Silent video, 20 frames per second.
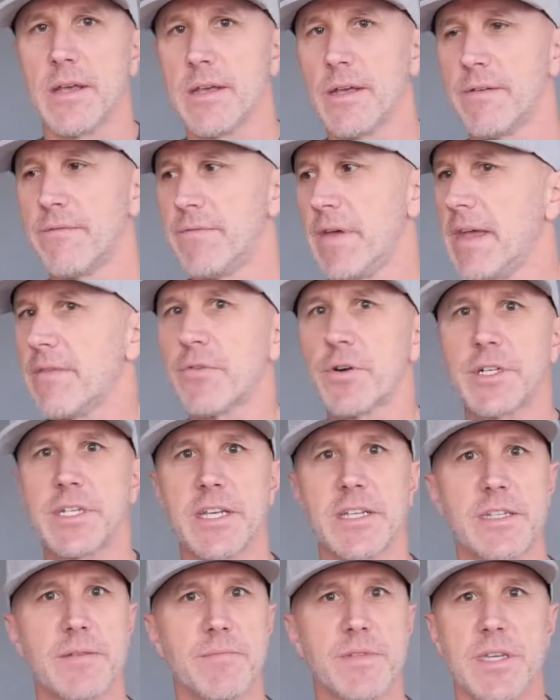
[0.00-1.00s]

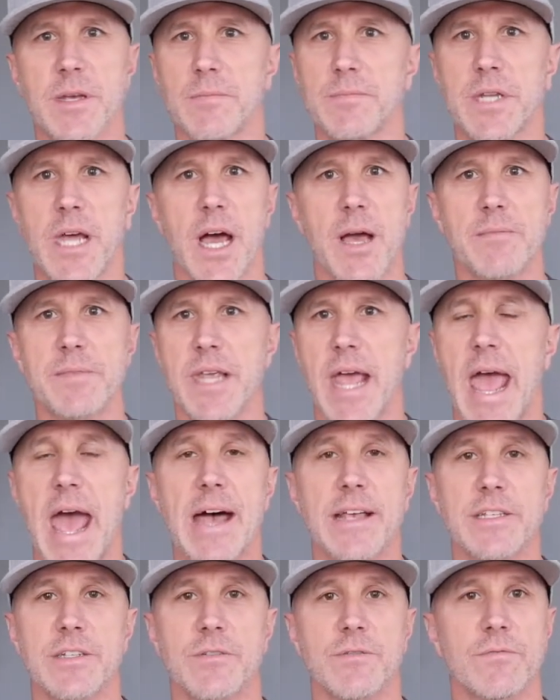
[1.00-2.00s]
favoritism sometimes
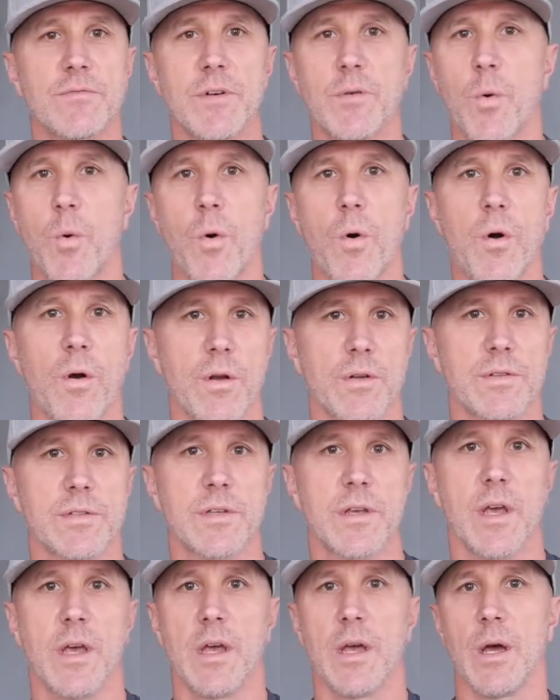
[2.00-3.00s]
has rewards.